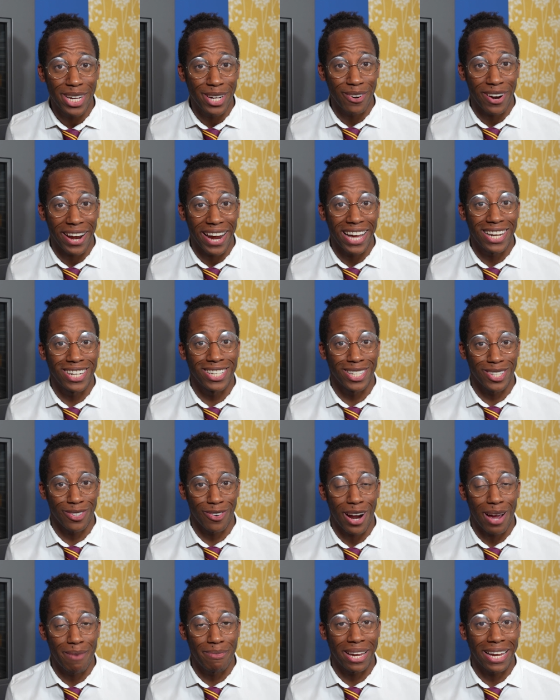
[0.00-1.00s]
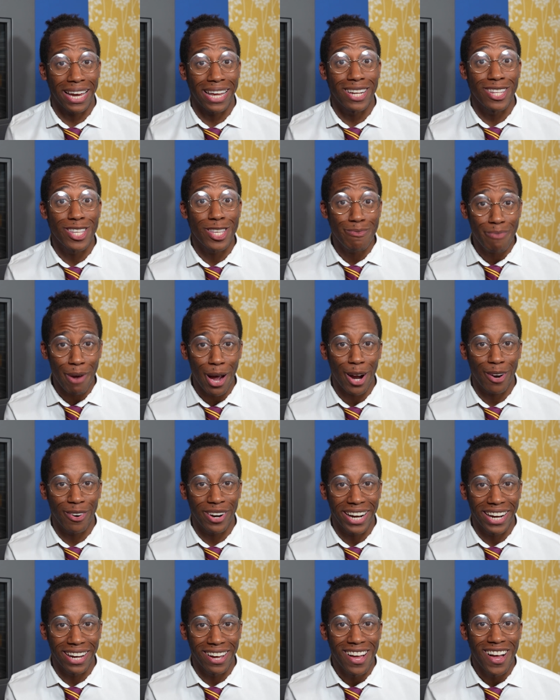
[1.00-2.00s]
great at describing and
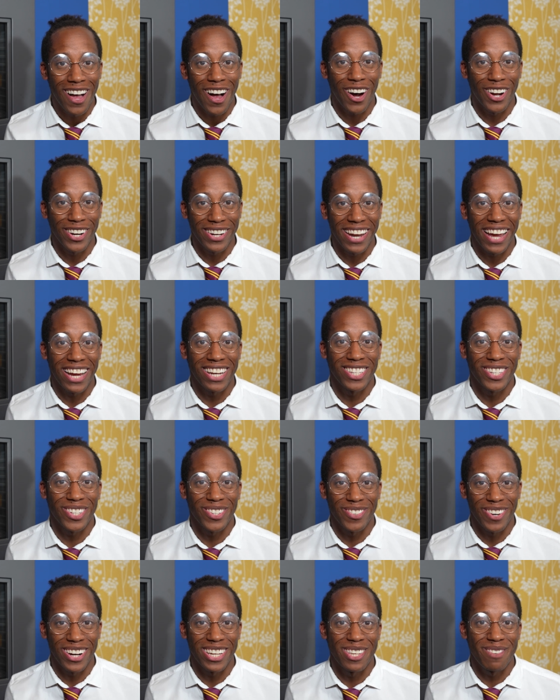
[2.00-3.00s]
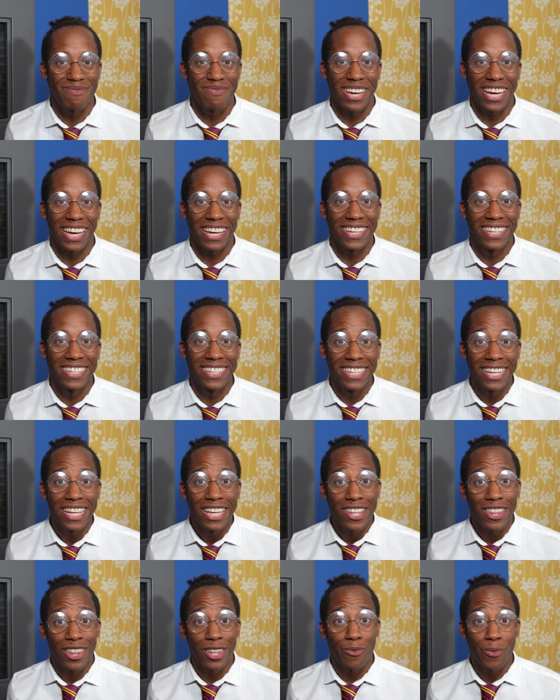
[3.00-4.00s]
inspiring our next recipe.
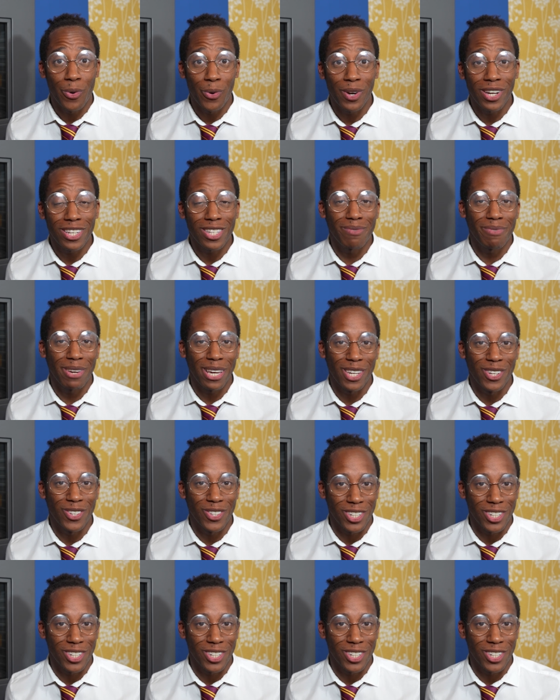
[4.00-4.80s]
The walnuts are being used